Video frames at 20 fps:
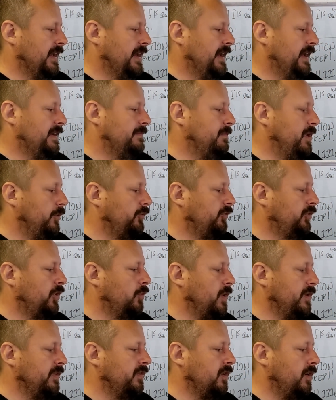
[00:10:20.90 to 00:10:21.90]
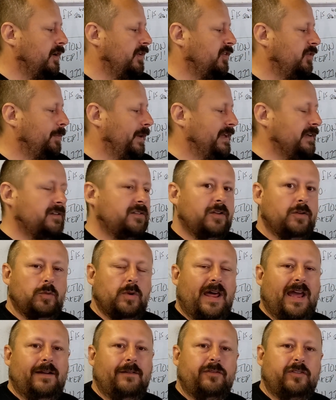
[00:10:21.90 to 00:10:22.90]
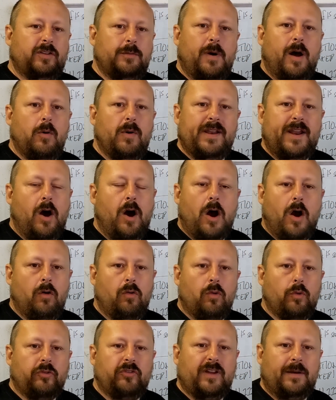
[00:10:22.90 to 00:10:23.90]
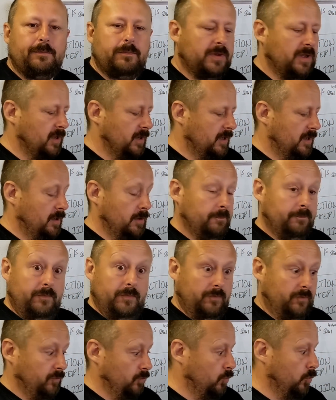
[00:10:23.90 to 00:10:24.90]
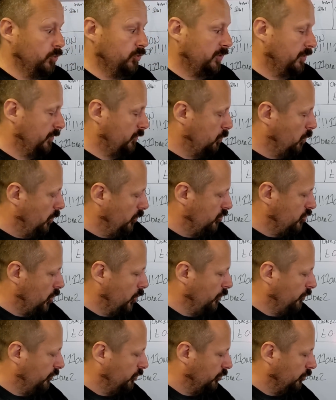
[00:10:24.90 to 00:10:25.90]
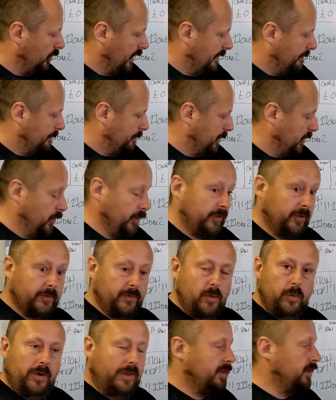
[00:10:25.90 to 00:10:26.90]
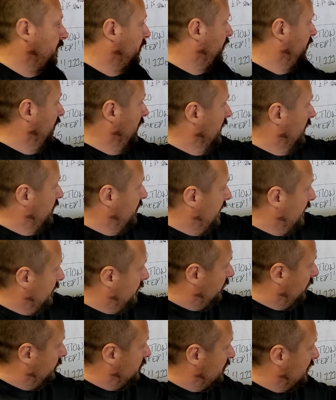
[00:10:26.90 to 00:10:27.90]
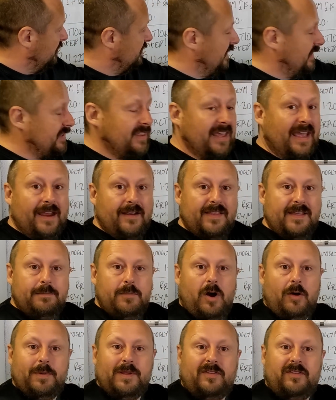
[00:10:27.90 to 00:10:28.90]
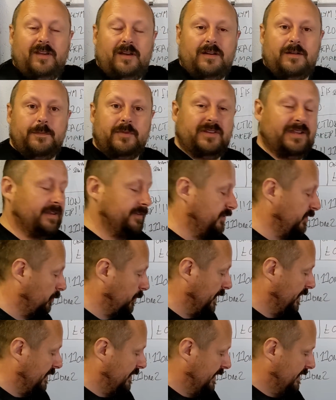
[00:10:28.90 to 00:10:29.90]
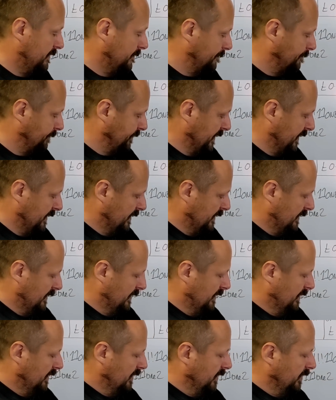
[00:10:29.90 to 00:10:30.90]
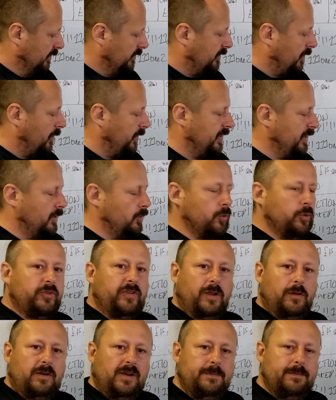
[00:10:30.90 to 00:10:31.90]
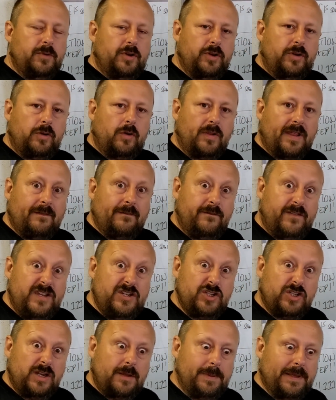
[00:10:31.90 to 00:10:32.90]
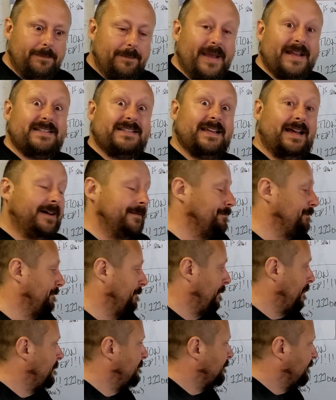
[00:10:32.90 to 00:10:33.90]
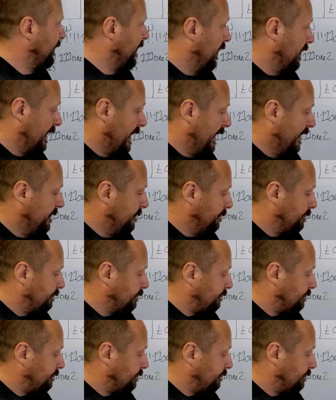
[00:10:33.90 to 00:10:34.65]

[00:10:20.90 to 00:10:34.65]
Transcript: And most of the ones I speak to will have some O&R or some waterless wash concentrate because of all of the things I've just said there, and there might be circumstances where they need them. So I think Autoglym could have got their vision a bit better. Okay,